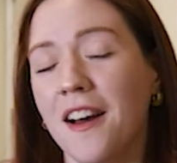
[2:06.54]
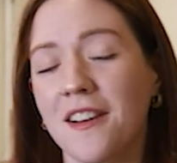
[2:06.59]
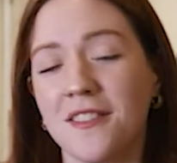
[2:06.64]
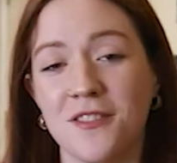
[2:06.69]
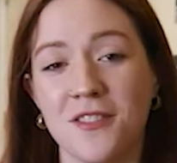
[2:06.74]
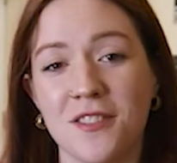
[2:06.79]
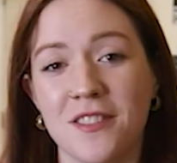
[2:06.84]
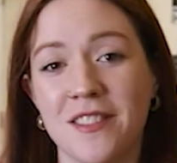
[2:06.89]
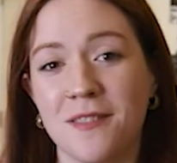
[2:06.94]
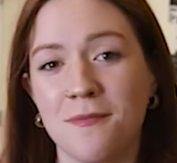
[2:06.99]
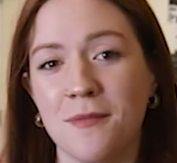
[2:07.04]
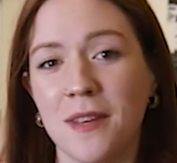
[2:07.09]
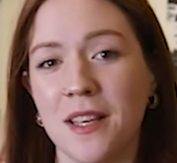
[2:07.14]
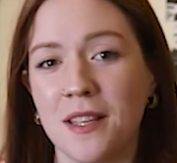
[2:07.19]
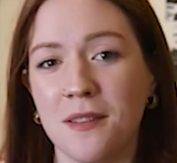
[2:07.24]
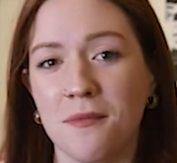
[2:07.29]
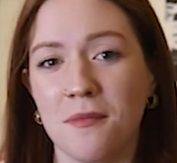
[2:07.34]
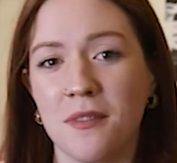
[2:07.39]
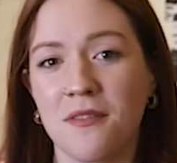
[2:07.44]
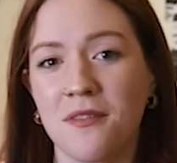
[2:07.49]
Just
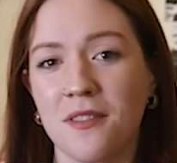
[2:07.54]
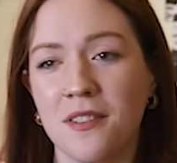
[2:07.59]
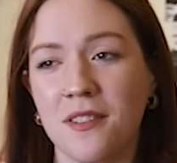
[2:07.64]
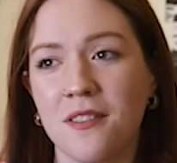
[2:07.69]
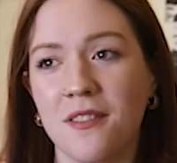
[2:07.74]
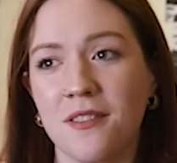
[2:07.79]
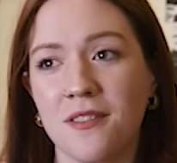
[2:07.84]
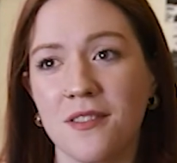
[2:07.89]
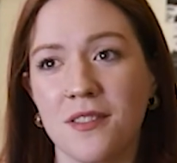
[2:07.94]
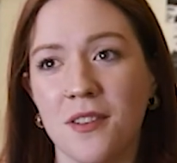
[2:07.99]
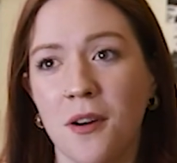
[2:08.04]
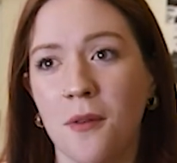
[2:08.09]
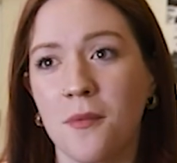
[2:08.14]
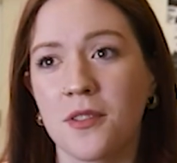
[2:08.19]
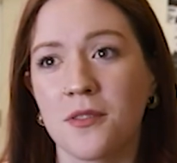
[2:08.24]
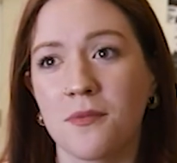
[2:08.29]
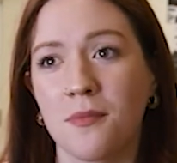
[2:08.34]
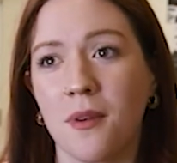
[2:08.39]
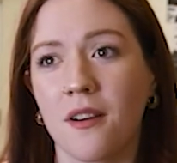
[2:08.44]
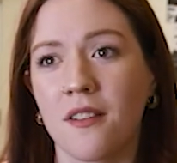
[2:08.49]
making me feel so
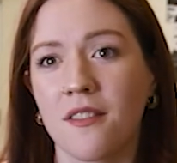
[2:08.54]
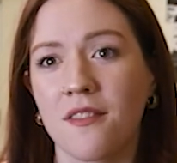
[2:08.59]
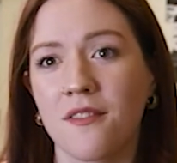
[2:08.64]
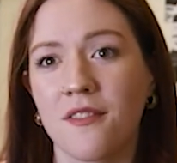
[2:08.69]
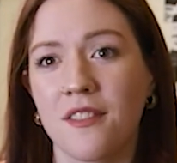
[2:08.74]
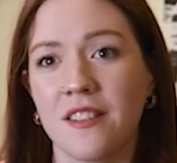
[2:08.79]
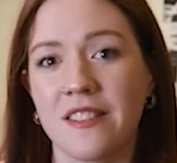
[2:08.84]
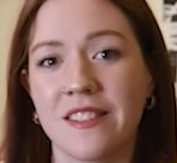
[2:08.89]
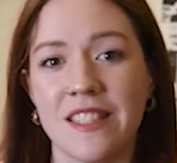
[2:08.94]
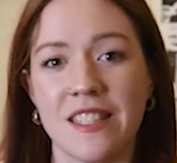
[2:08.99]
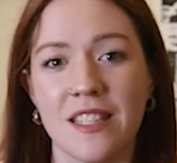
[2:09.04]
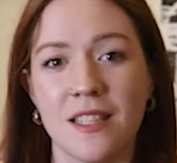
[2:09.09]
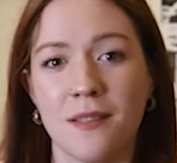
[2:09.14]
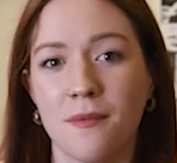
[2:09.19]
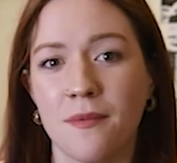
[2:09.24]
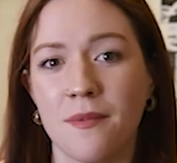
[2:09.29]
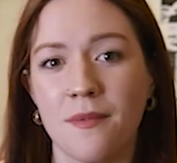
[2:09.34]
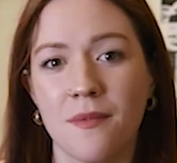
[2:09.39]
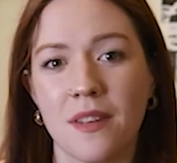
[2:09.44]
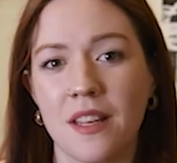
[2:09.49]
much a part of the
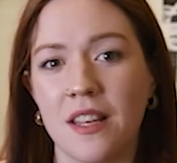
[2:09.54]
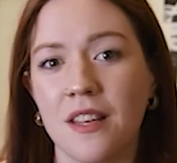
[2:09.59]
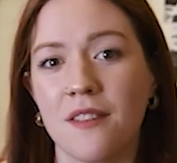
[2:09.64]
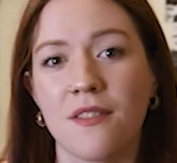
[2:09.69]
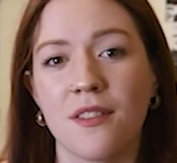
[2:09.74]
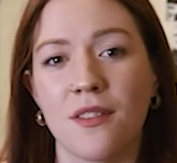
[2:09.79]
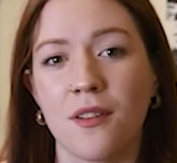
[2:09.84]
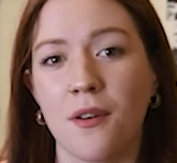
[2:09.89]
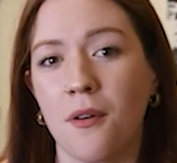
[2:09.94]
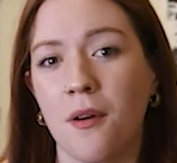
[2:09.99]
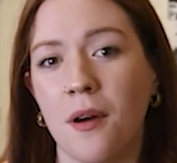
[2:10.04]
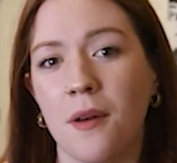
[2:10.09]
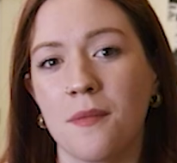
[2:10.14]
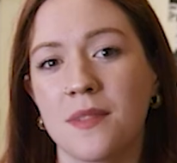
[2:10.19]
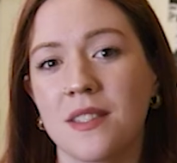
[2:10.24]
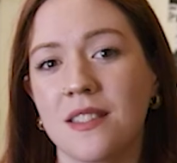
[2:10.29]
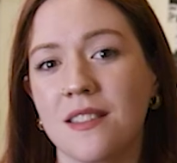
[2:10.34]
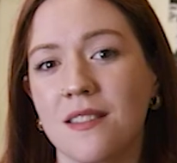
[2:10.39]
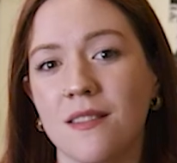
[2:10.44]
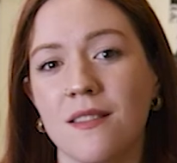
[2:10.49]
team, even though I'm
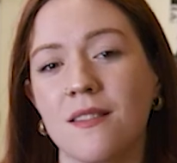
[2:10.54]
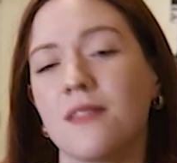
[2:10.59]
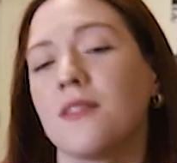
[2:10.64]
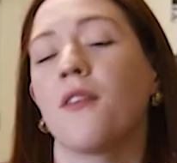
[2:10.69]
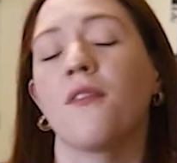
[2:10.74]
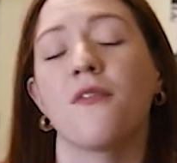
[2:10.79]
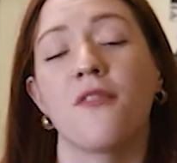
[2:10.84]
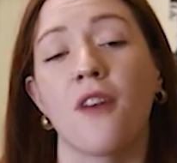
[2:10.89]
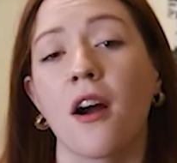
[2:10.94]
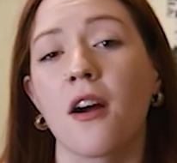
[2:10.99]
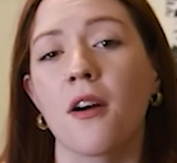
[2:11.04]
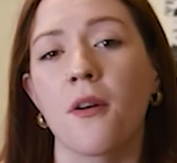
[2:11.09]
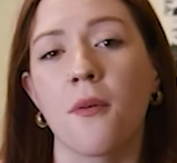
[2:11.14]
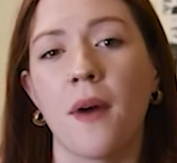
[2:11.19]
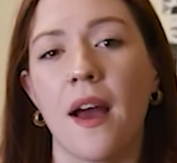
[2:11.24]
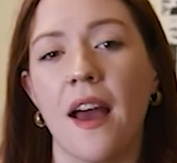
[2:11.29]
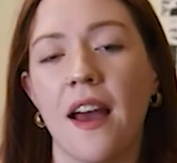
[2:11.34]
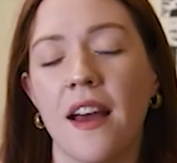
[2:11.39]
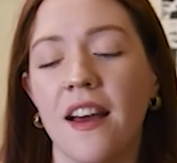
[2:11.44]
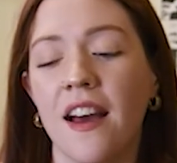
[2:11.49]
still so far
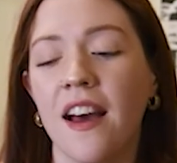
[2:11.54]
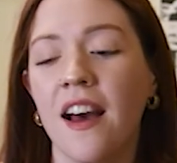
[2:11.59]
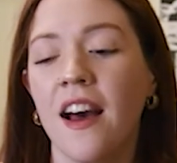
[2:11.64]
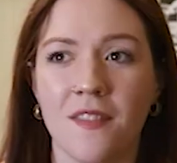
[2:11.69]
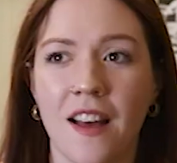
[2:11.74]
away.